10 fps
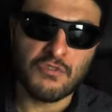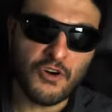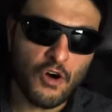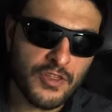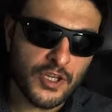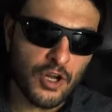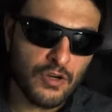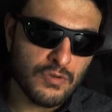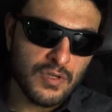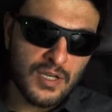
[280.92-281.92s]
for on the
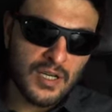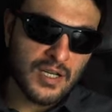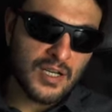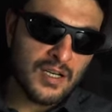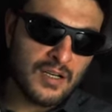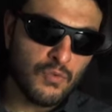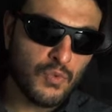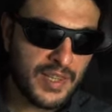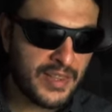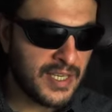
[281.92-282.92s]
go,
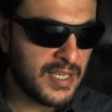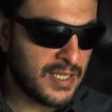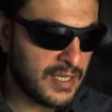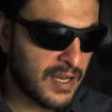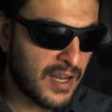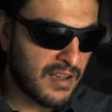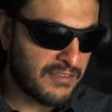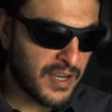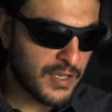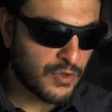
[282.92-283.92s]
with the
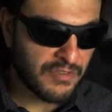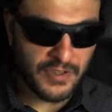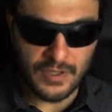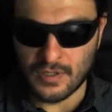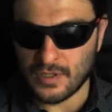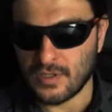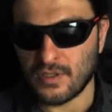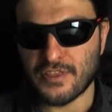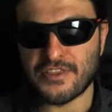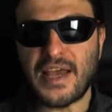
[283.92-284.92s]
IFI Griffin,
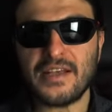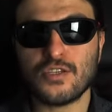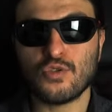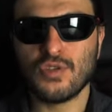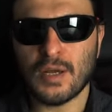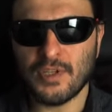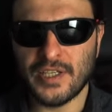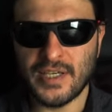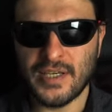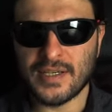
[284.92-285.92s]
thanks to Double
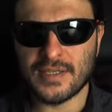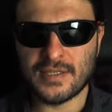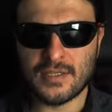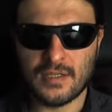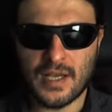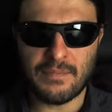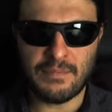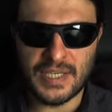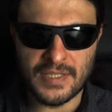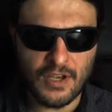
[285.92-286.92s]
Helix and
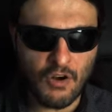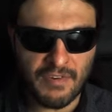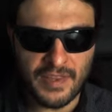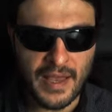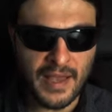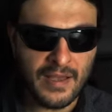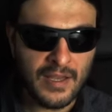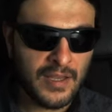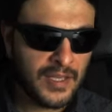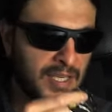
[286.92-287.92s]
Pete over there,
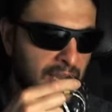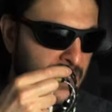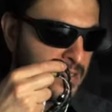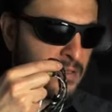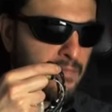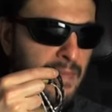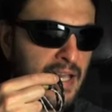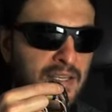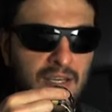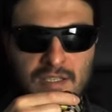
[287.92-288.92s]
he has
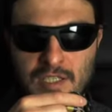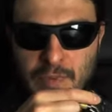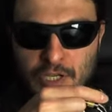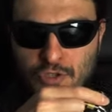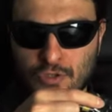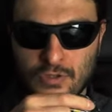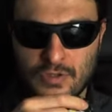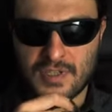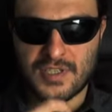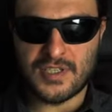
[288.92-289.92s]
made a special
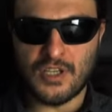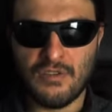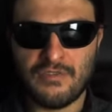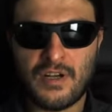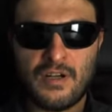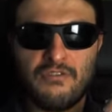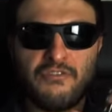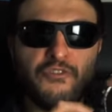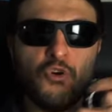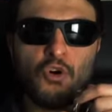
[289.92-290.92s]
silver
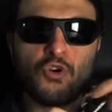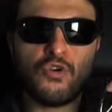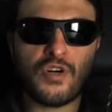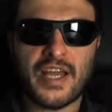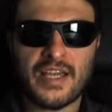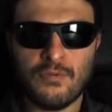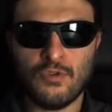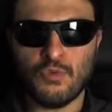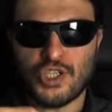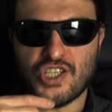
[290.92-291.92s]
4-core
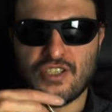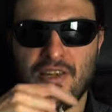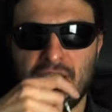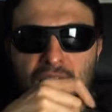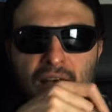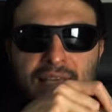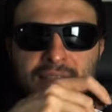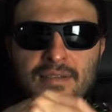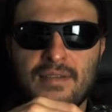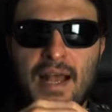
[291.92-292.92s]
cable, which is
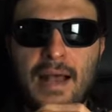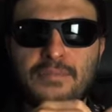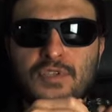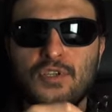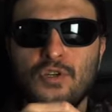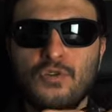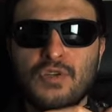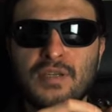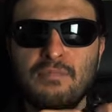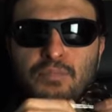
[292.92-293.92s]
light,
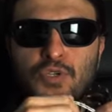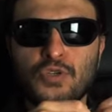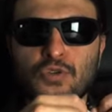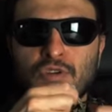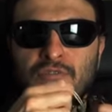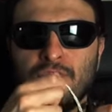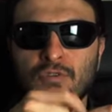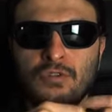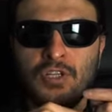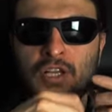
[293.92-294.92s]
absolutely
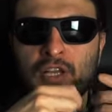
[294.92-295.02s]
beautiful,